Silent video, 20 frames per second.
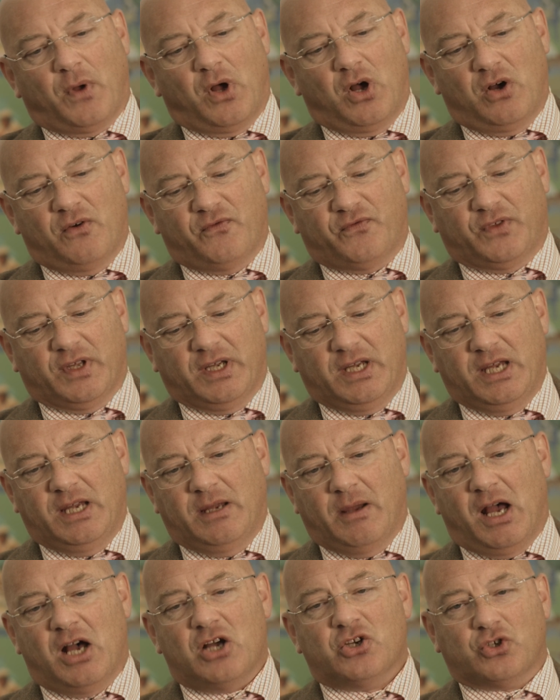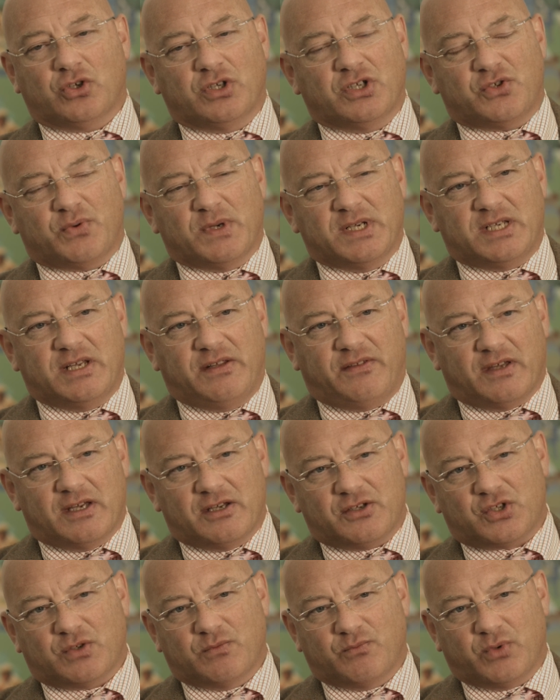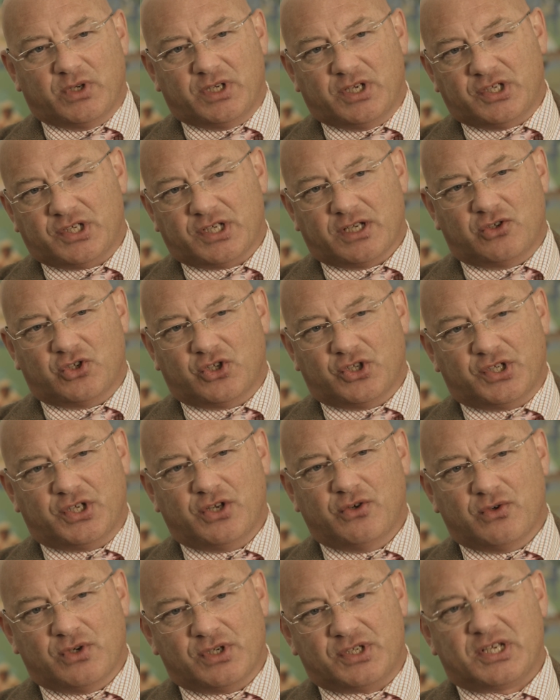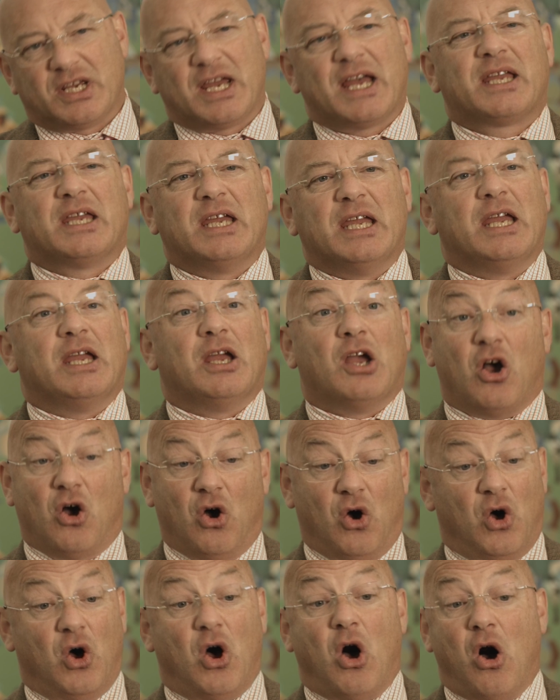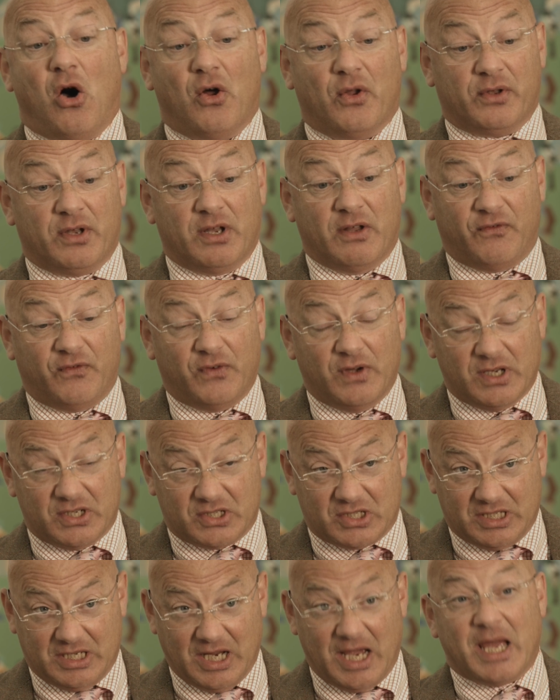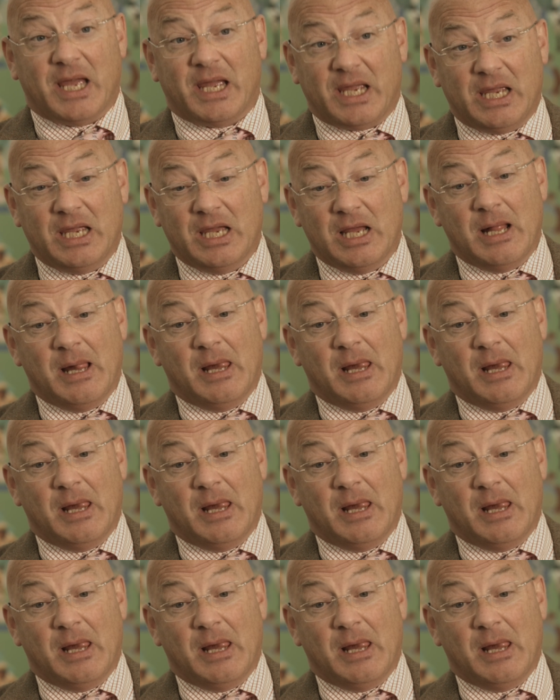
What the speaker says: Of the 120,000 British soldiers who are attacking on the first day,